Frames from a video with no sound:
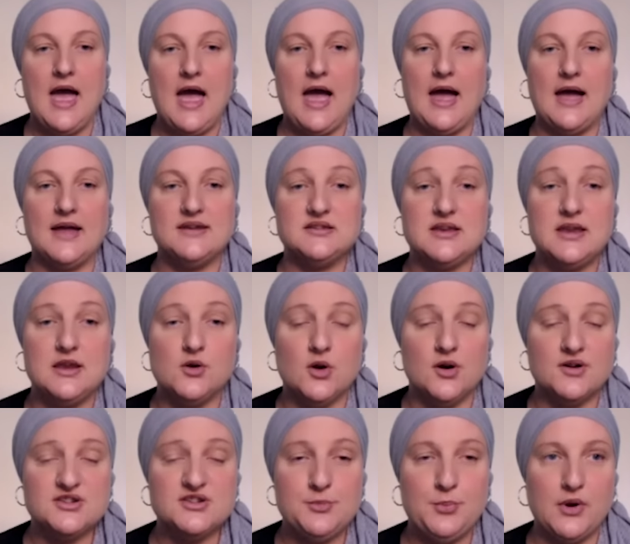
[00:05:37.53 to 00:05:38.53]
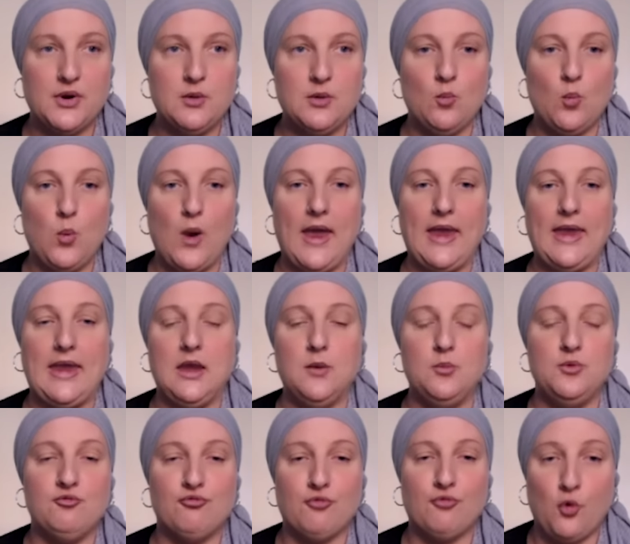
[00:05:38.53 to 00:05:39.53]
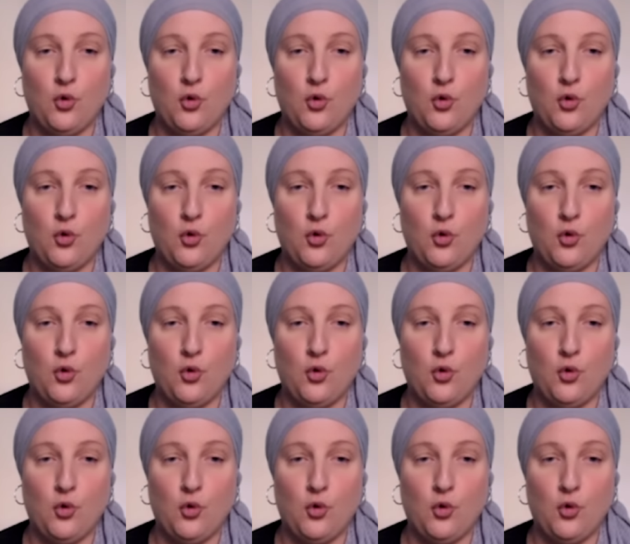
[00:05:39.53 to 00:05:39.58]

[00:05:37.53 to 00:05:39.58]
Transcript: and it got to the point where he would